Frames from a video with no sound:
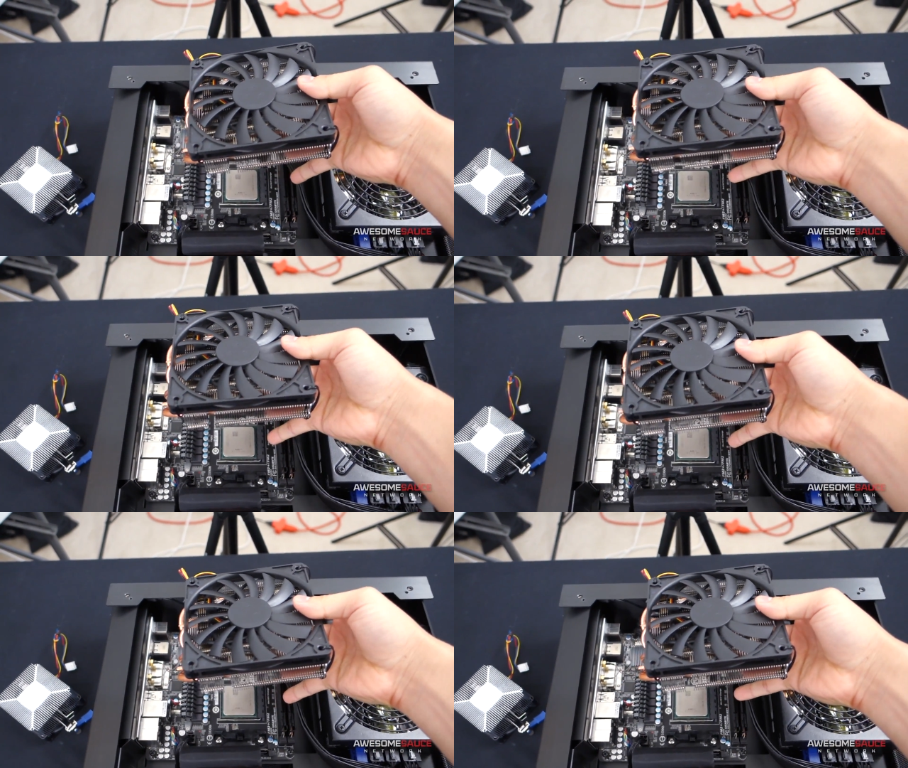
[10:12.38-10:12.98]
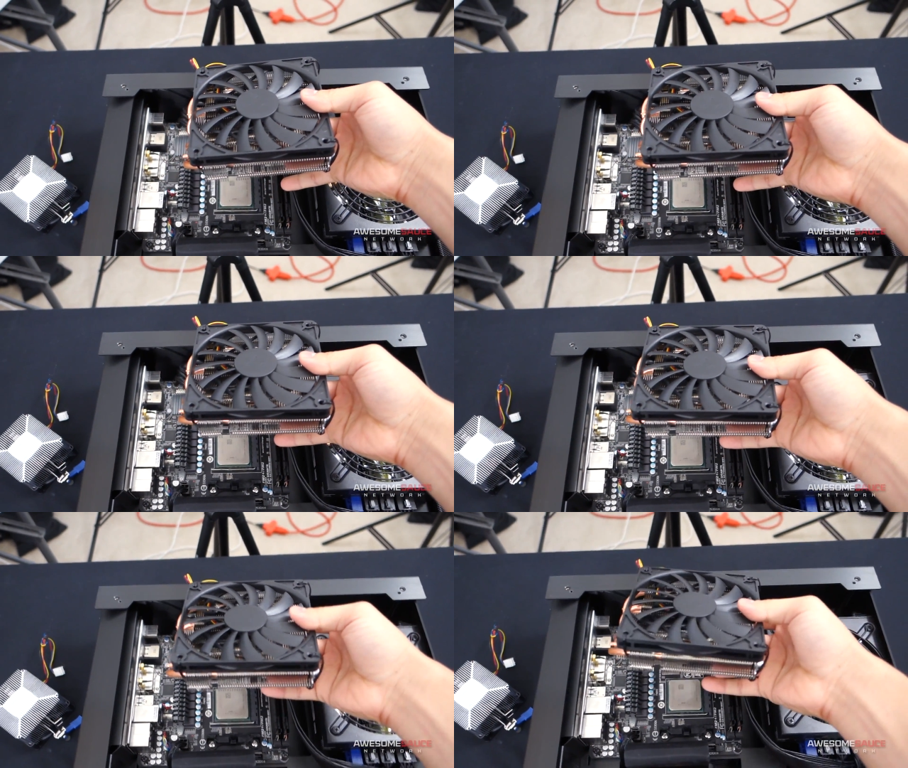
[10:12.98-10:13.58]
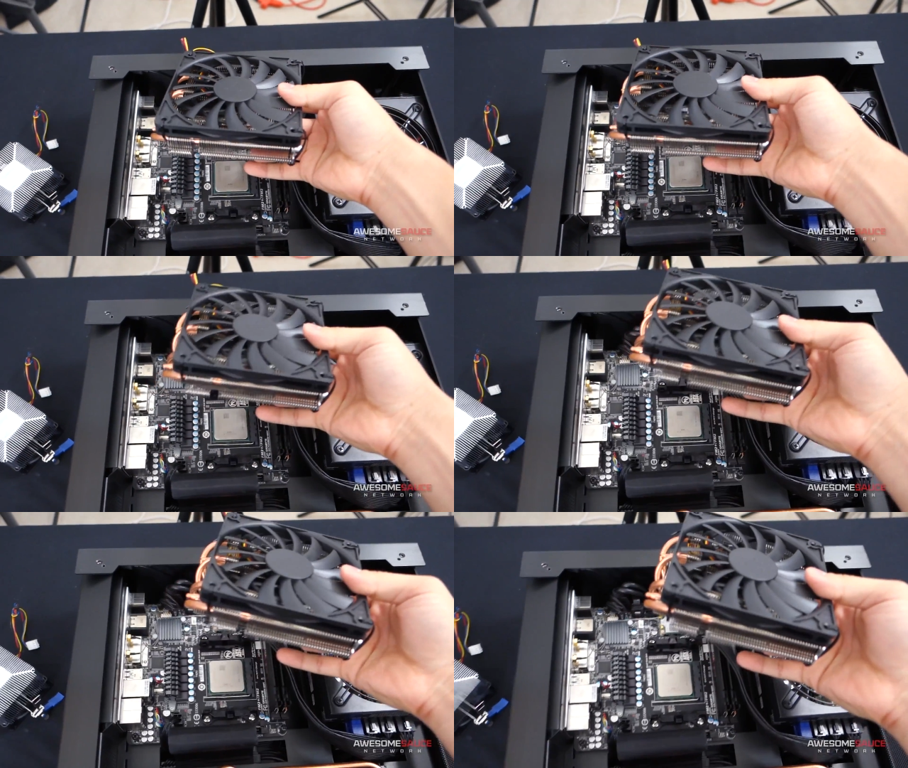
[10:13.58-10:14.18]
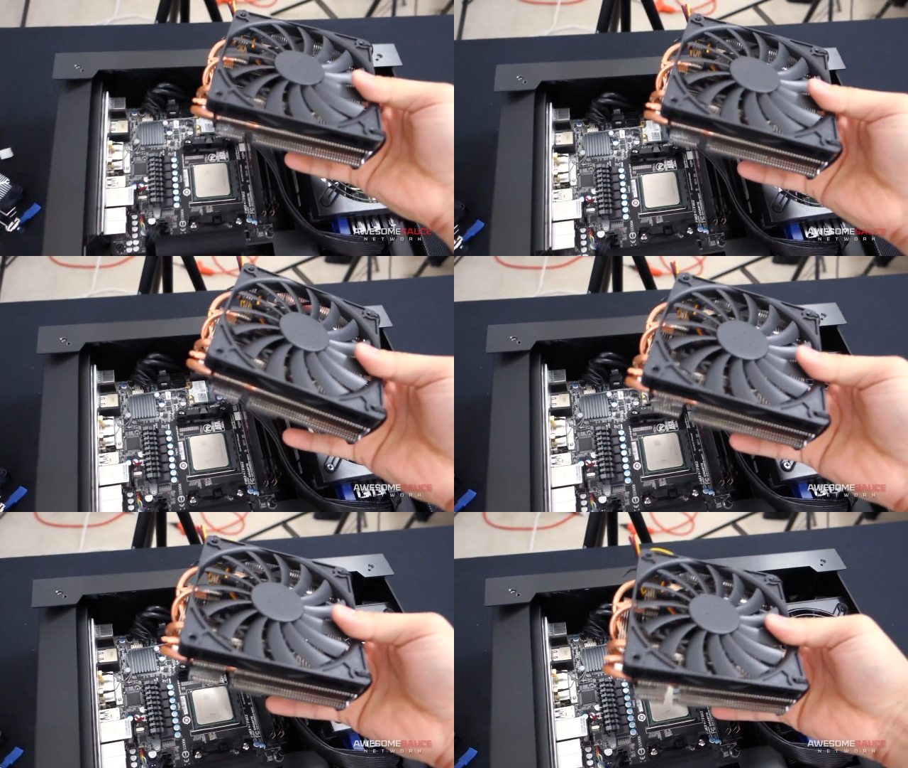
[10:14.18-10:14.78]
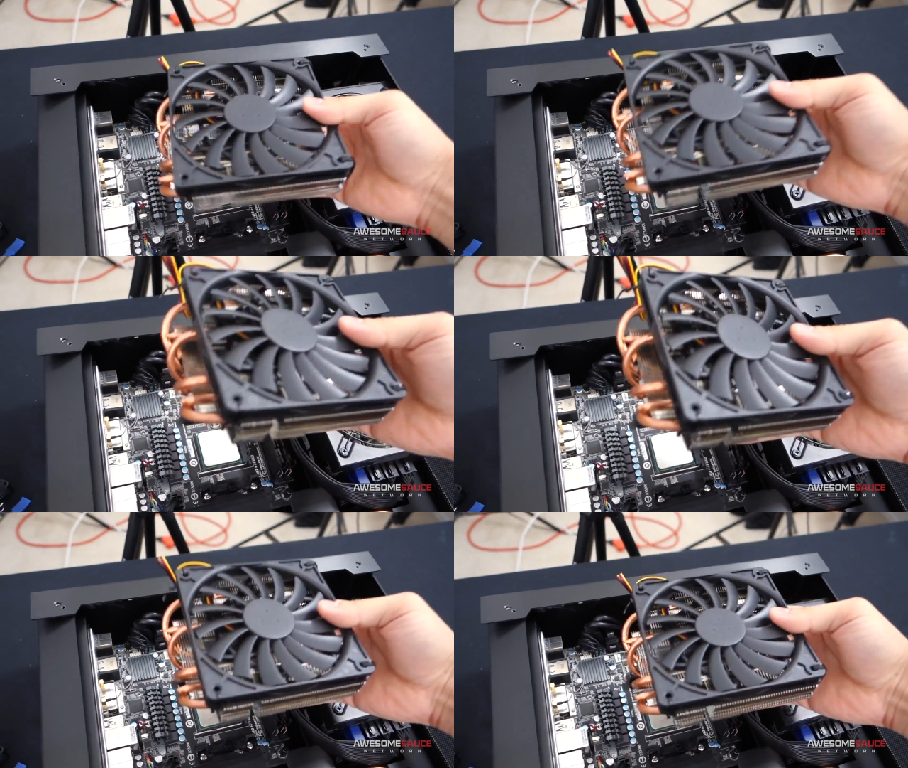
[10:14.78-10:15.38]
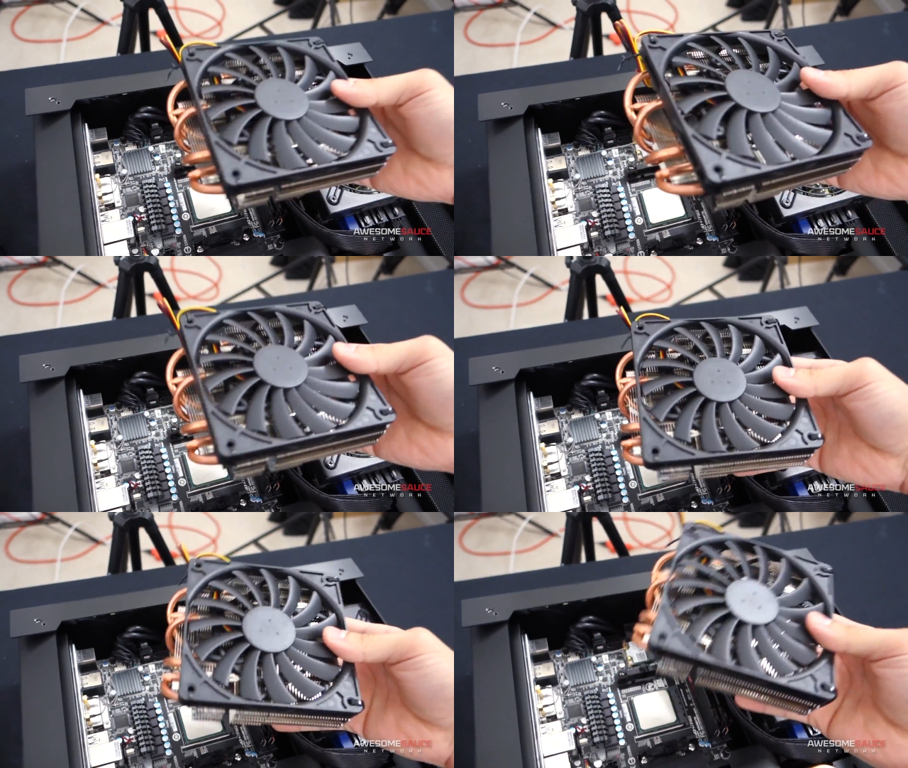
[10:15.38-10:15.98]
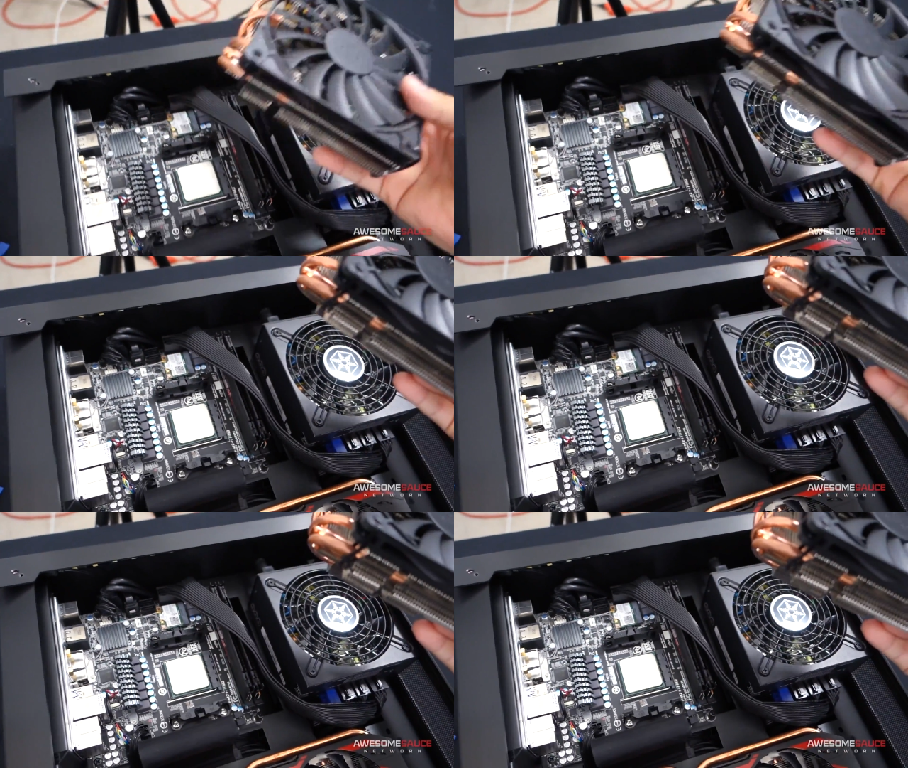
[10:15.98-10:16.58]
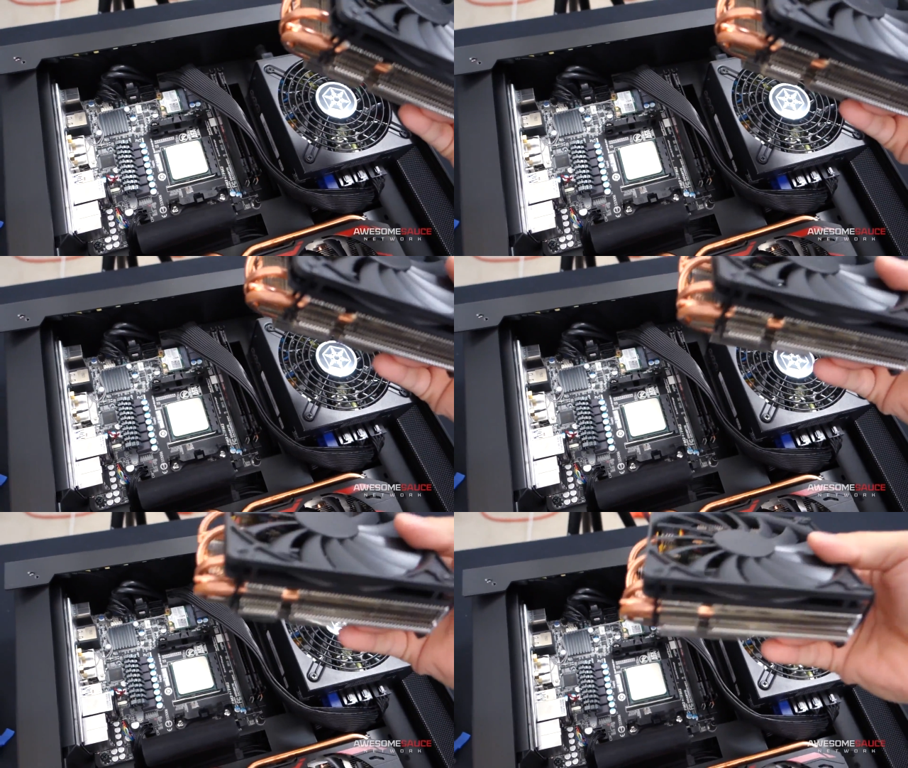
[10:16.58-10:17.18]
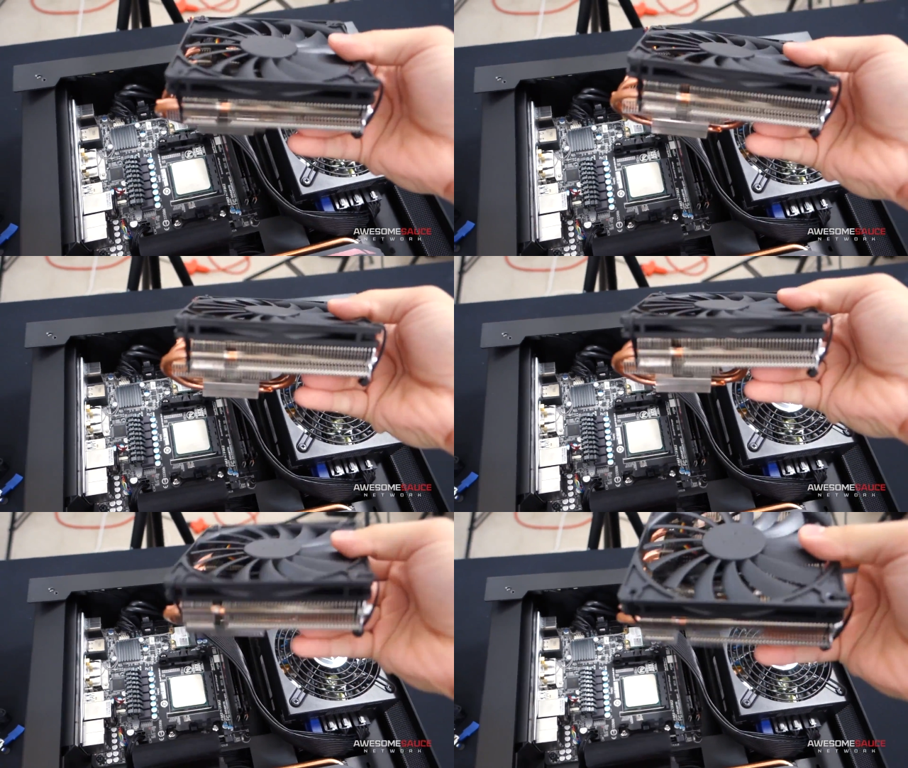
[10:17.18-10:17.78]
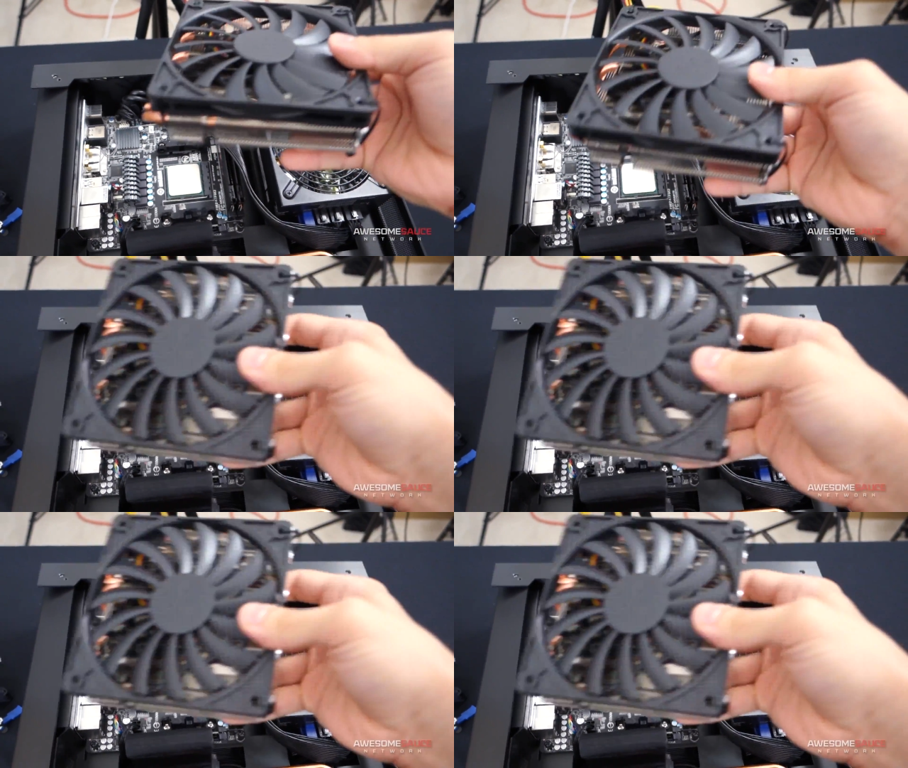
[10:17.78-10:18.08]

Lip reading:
No face is visible, so there are no lips to read.